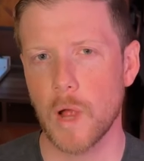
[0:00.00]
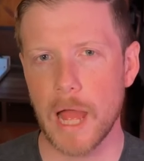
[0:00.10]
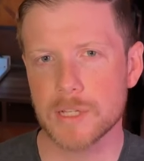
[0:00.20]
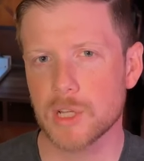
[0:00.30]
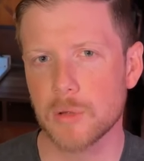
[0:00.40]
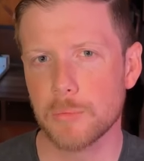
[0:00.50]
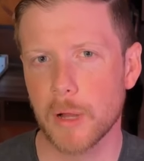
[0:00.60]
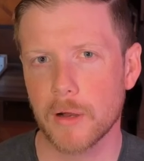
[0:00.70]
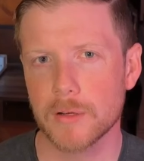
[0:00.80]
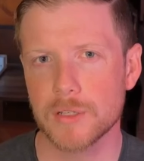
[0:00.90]
as
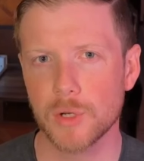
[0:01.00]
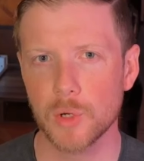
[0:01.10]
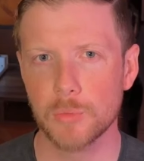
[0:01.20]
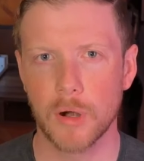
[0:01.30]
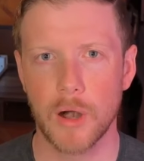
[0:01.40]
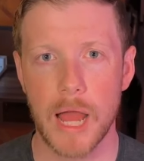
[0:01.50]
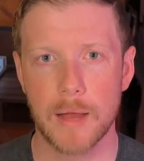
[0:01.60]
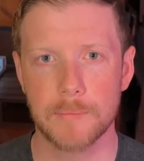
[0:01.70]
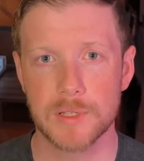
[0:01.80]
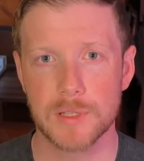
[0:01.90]
compared to
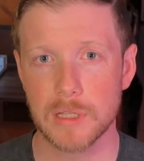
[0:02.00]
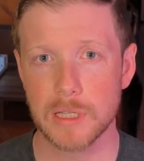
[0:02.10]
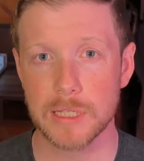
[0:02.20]
perhaps the